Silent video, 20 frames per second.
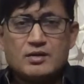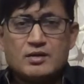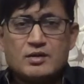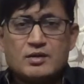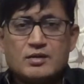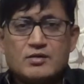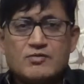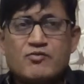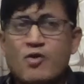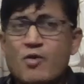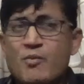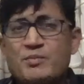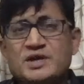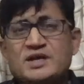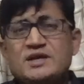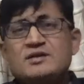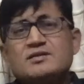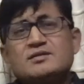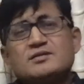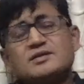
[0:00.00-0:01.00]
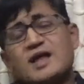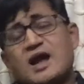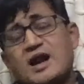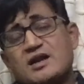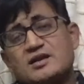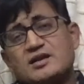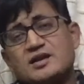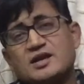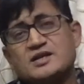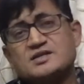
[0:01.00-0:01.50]
for me
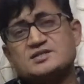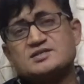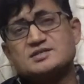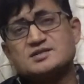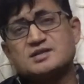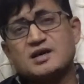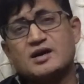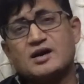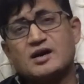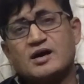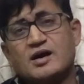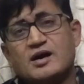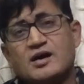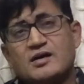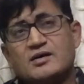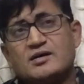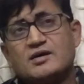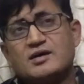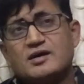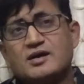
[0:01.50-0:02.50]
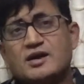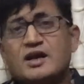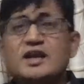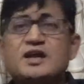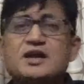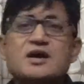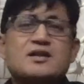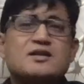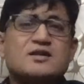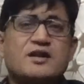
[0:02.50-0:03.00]
that is a
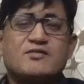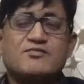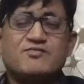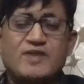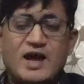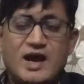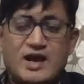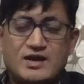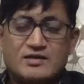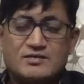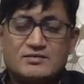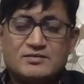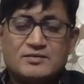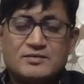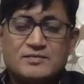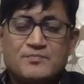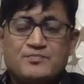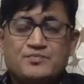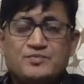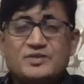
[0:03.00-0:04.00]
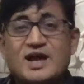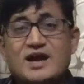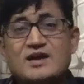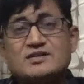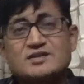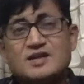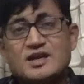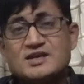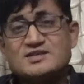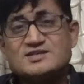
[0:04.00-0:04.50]
clear red flag that
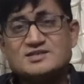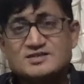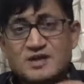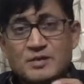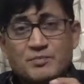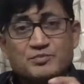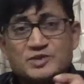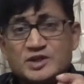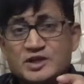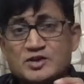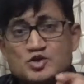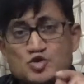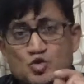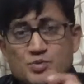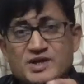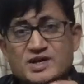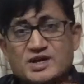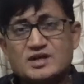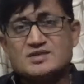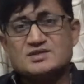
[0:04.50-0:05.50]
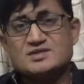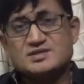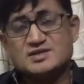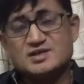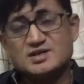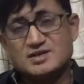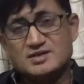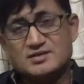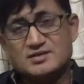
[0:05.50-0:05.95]
there is something to be concealed.